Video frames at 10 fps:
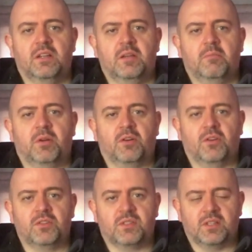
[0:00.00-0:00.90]

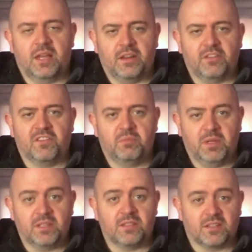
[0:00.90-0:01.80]
because the era of
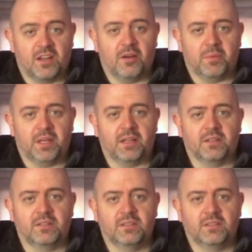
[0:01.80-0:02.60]
peace is coming in.